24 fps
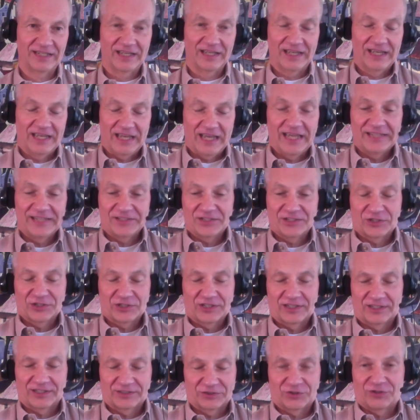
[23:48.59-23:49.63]
Is
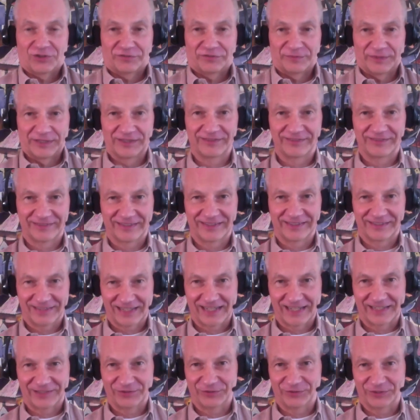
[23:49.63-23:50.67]
it solvable?
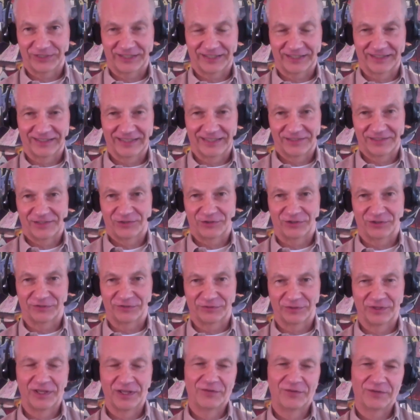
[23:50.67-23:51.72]
Like you were saying, is it solvable?